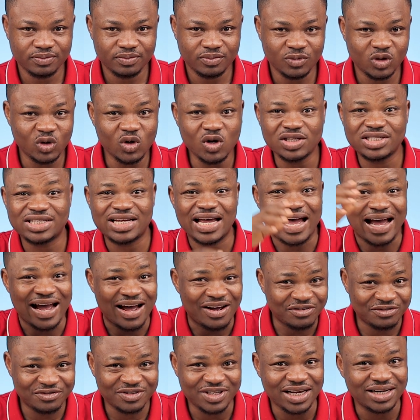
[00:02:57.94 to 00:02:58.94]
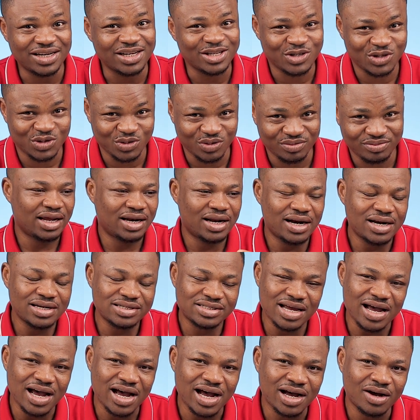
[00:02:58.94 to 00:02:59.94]
not after the so. And that
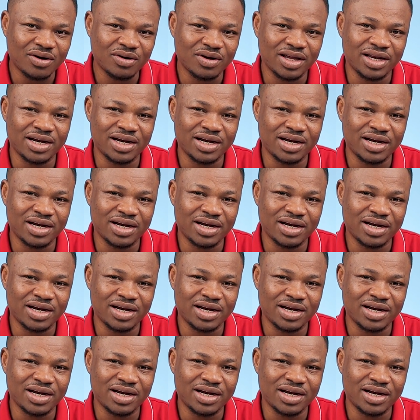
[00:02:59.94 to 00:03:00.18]
is how